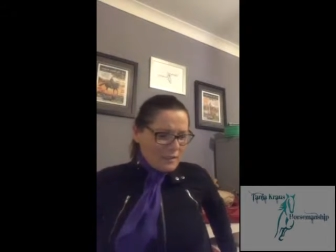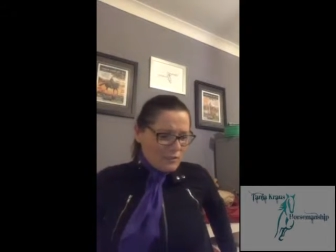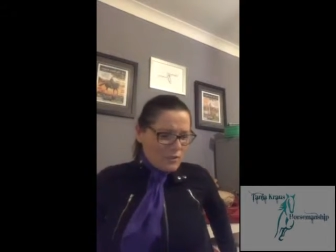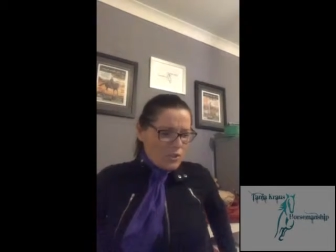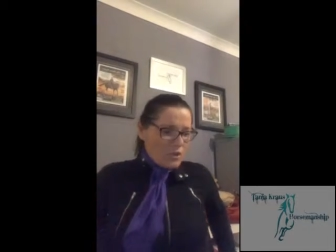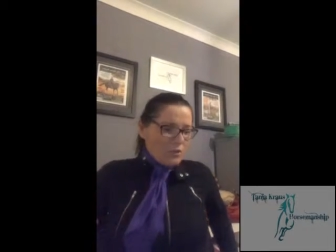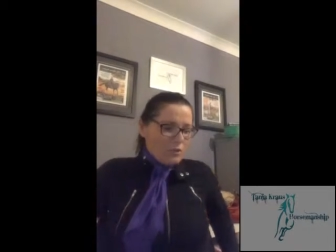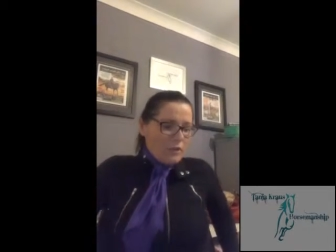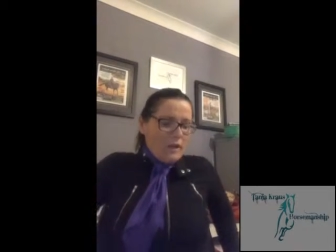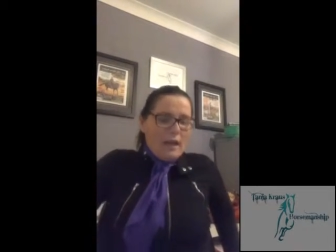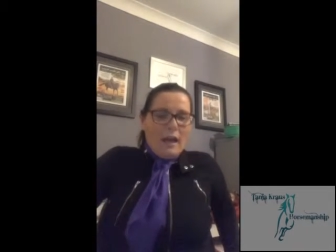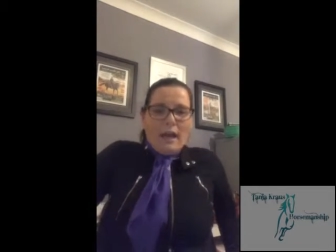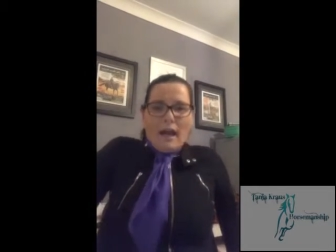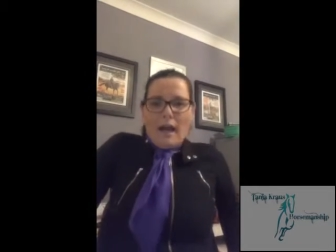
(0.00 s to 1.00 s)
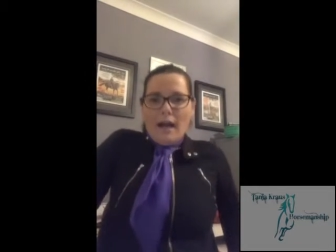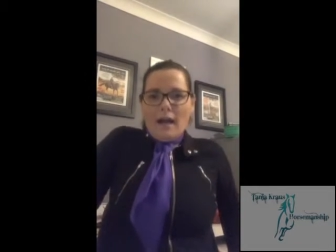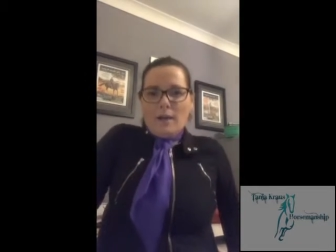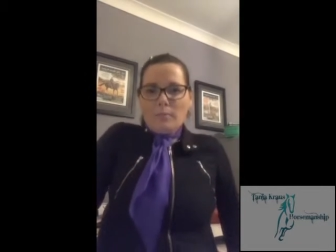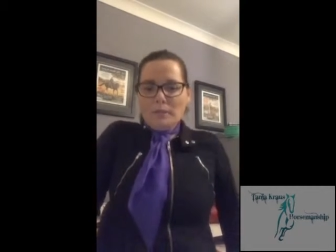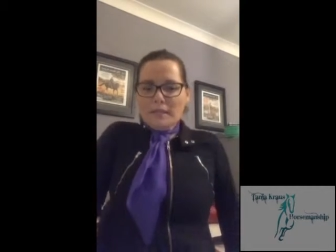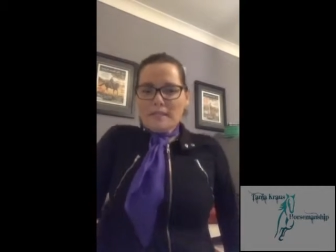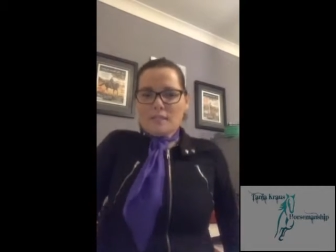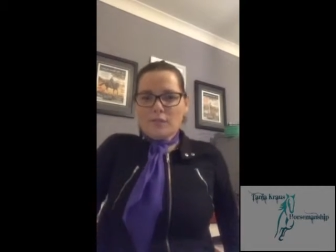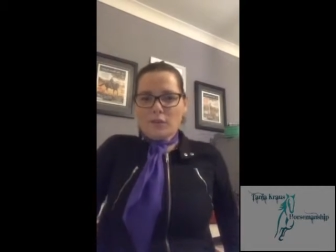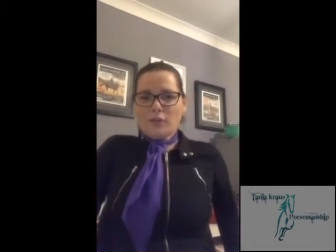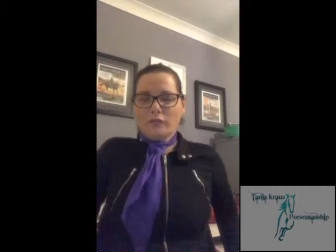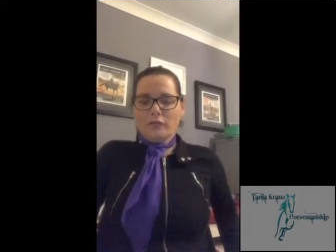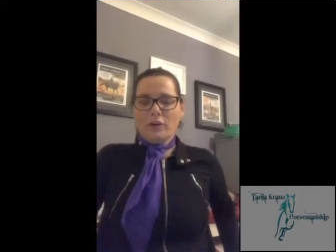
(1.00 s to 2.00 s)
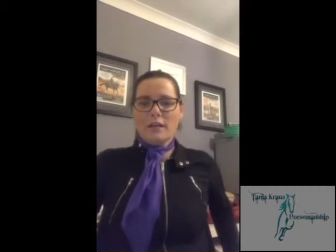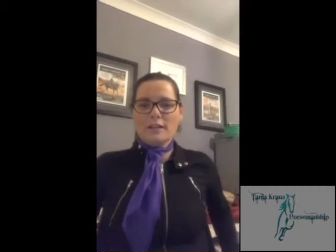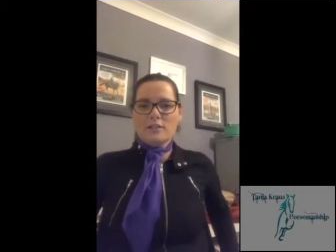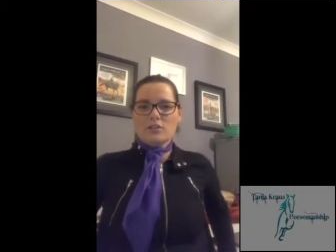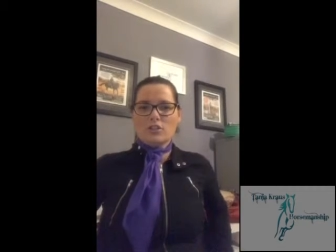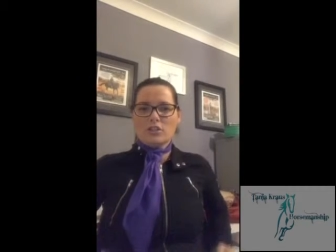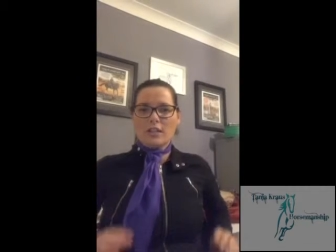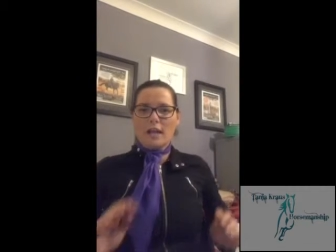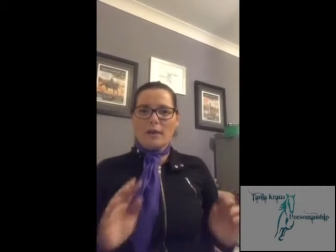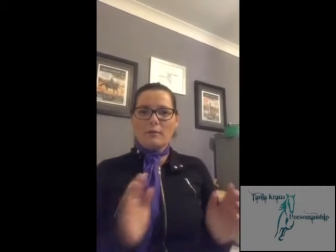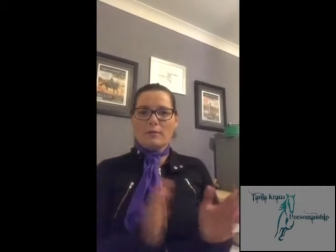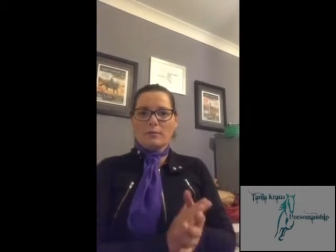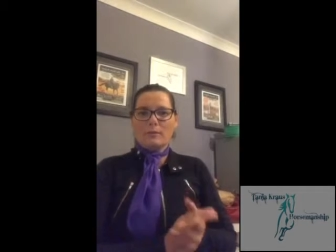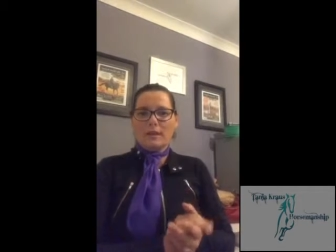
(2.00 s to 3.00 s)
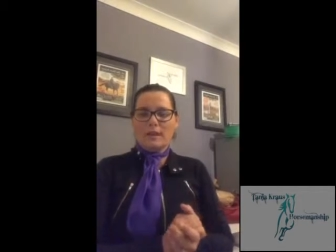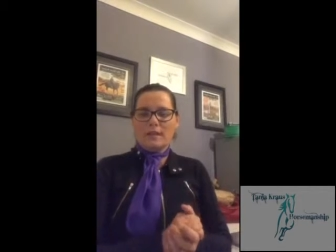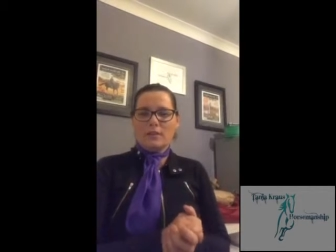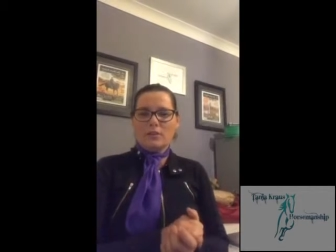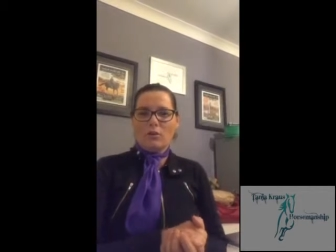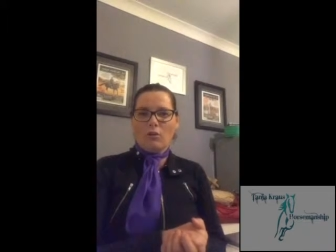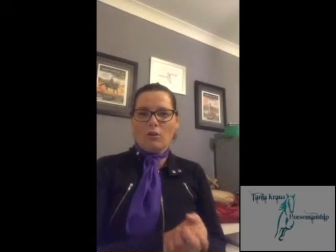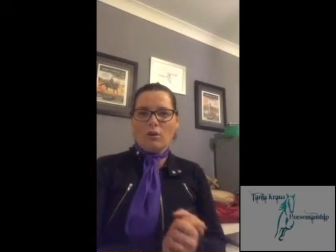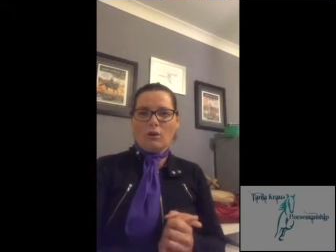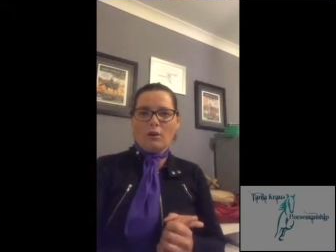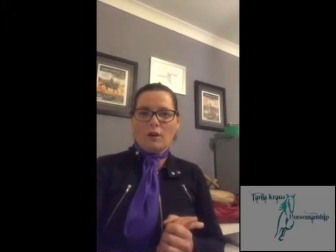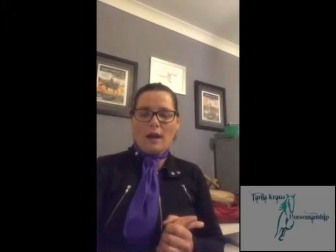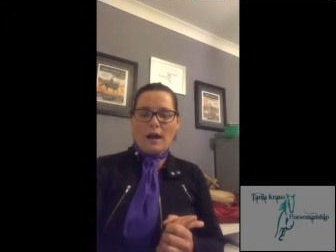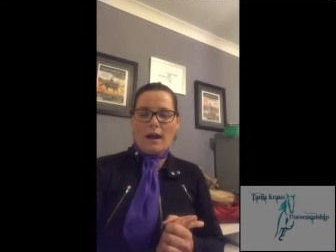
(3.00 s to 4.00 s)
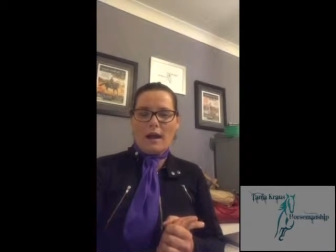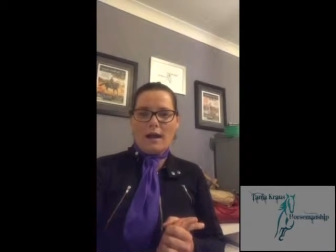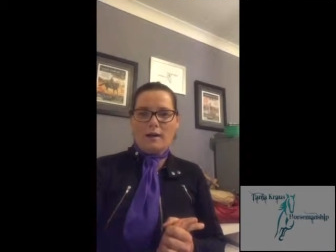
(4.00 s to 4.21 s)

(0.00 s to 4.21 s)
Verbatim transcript: So, please feel free to share with me your